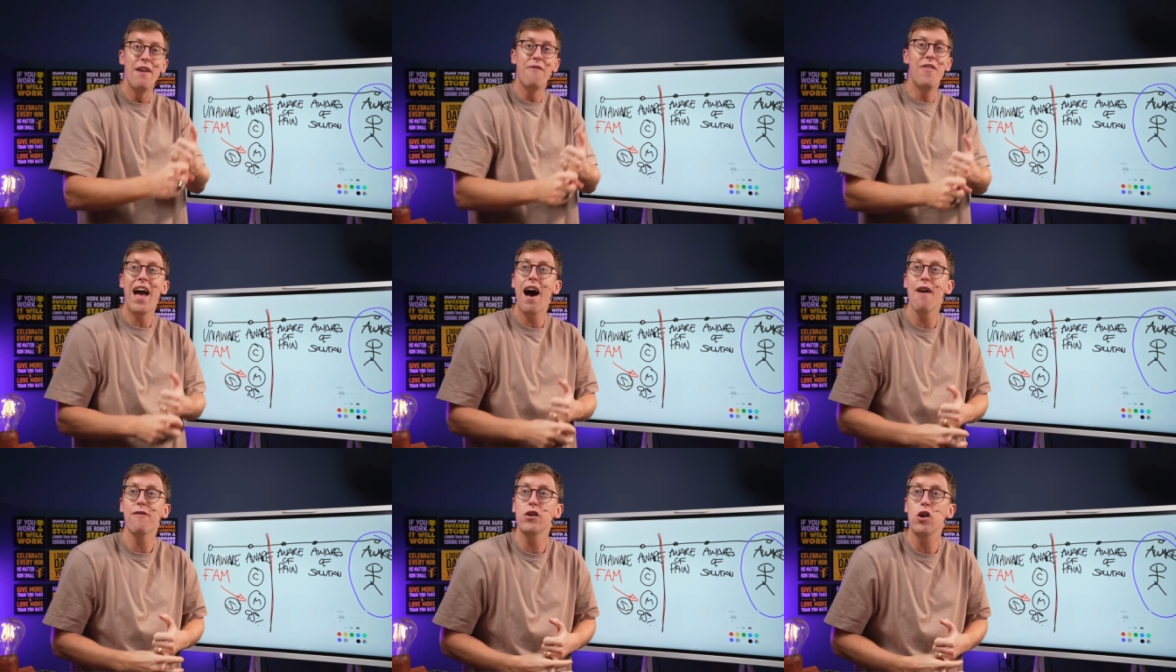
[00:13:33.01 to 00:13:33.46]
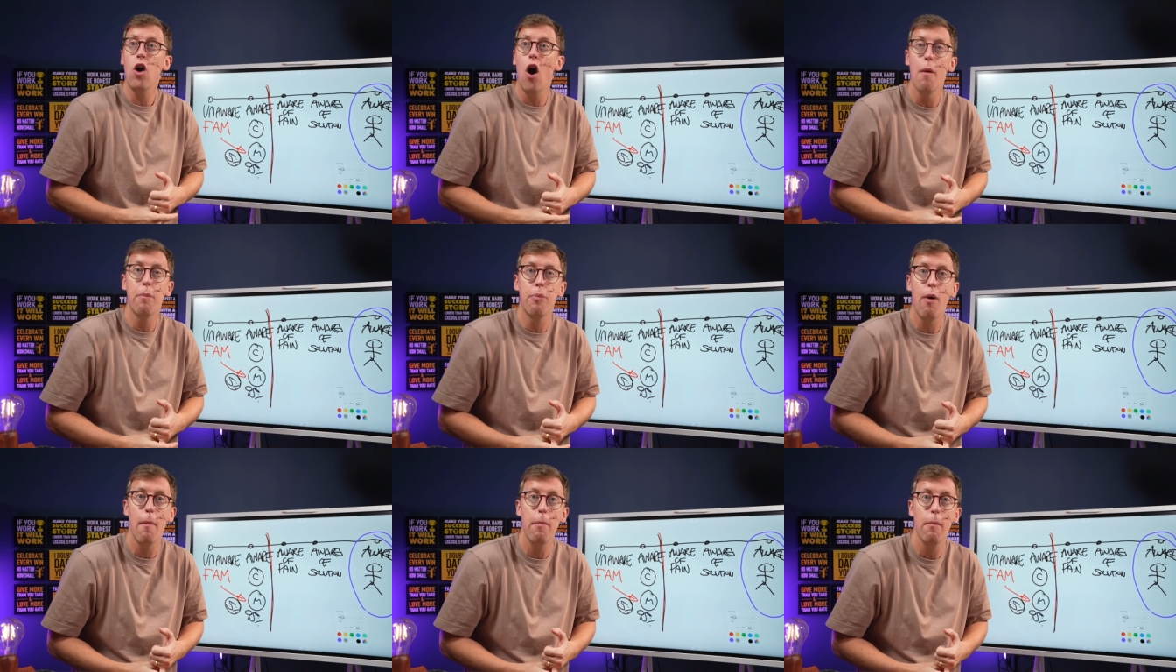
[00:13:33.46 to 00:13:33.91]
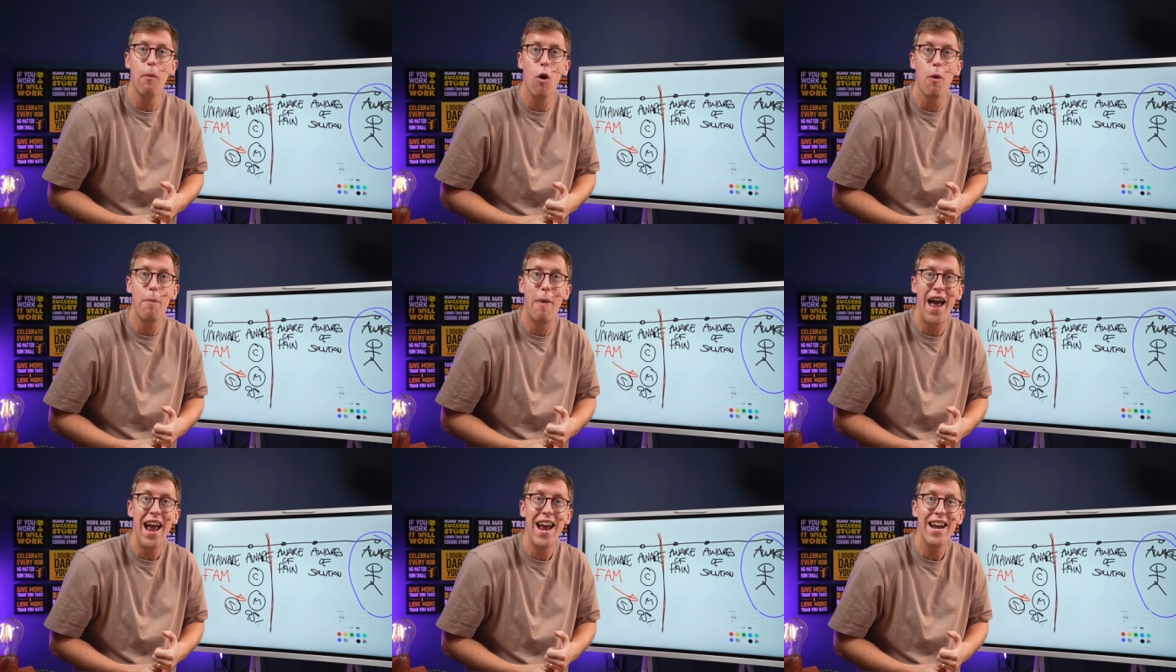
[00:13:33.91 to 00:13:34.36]
If they haven't got a problem or
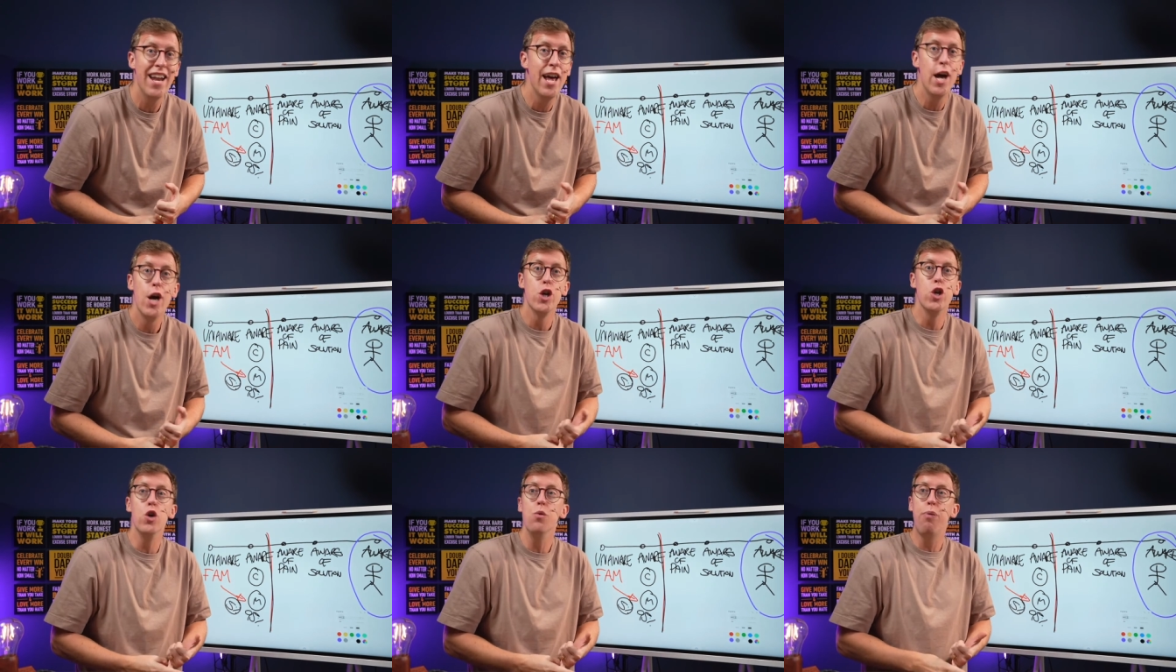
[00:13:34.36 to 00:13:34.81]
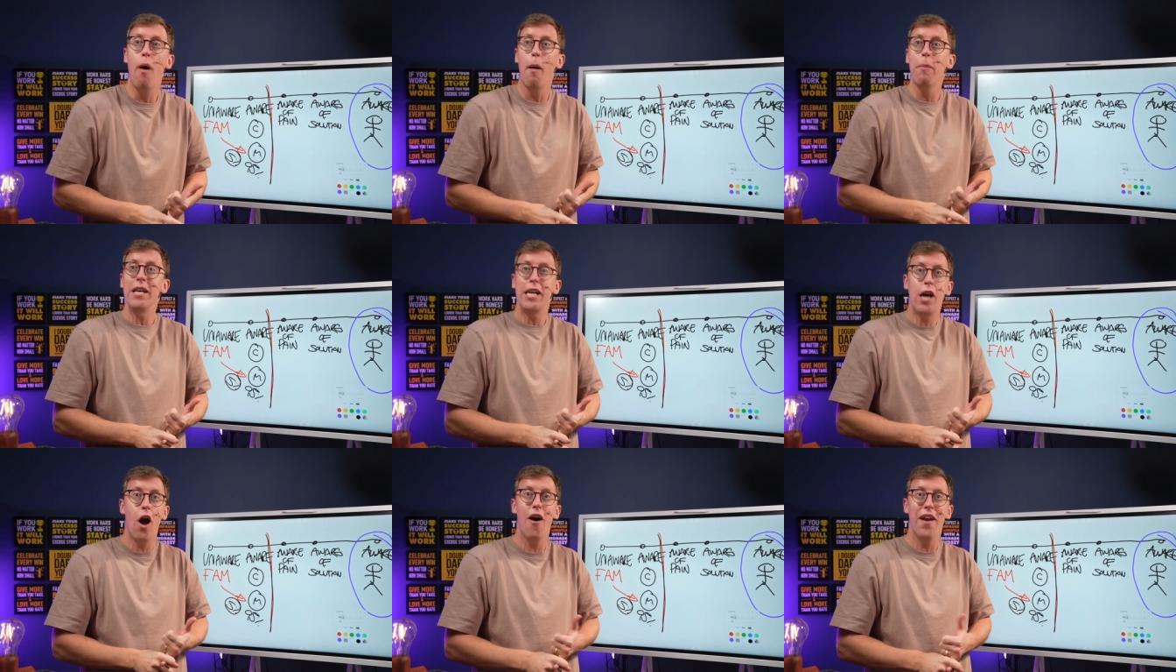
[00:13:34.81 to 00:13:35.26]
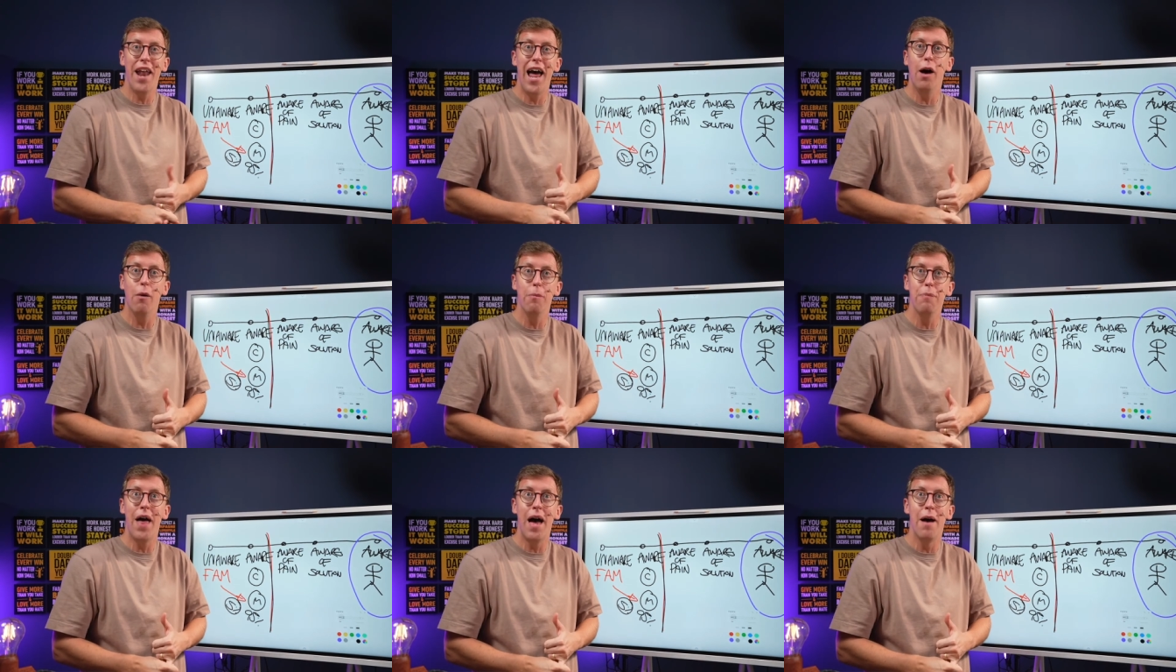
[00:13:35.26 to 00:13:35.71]
a pain, you probably can't
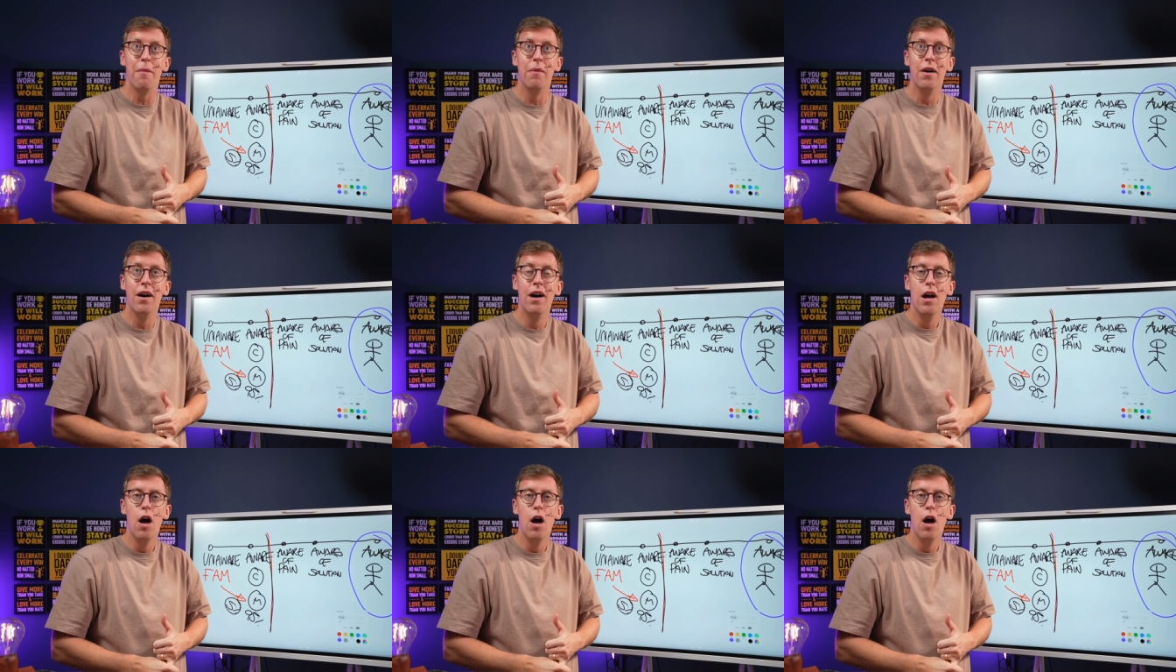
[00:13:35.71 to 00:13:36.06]
help them.